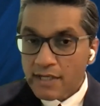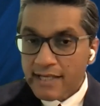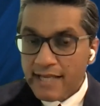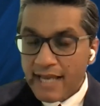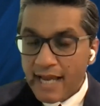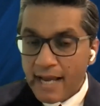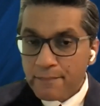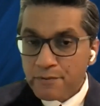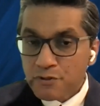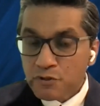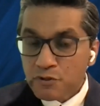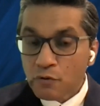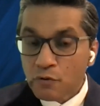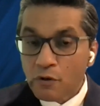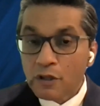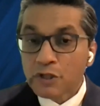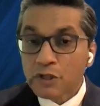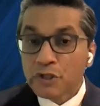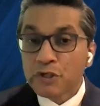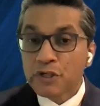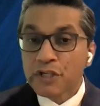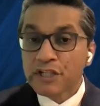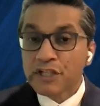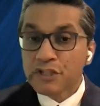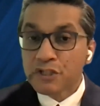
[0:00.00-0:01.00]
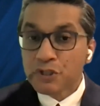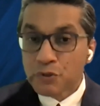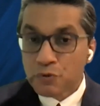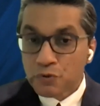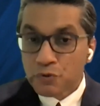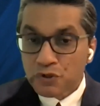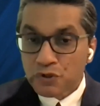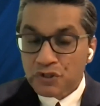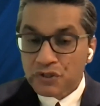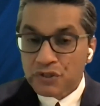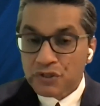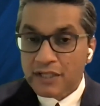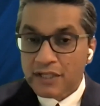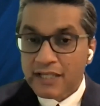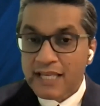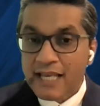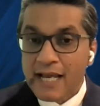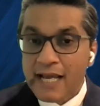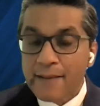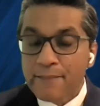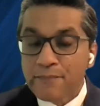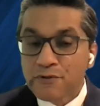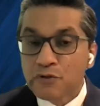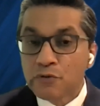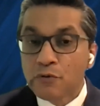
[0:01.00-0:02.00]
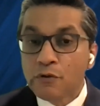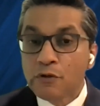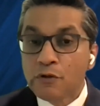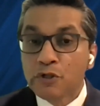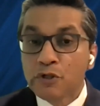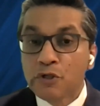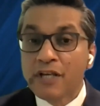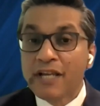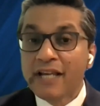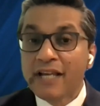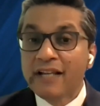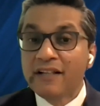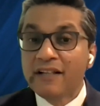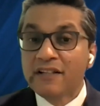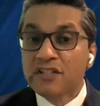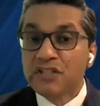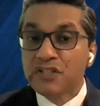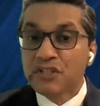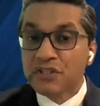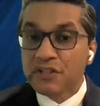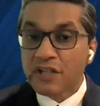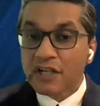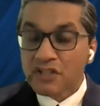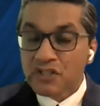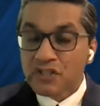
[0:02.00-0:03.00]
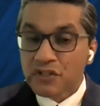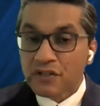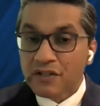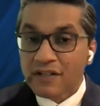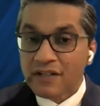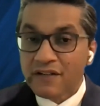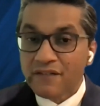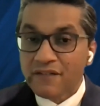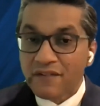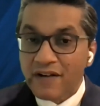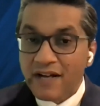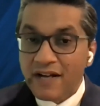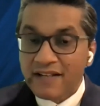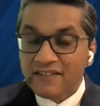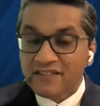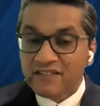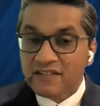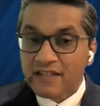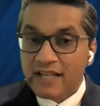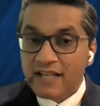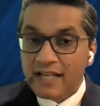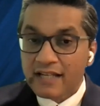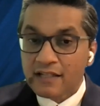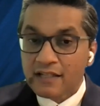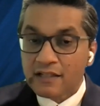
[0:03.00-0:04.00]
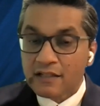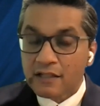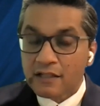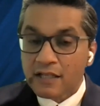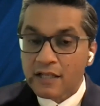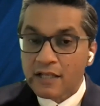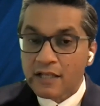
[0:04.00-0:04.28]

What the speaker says: capsule, you can suture the capsule, you can suction device that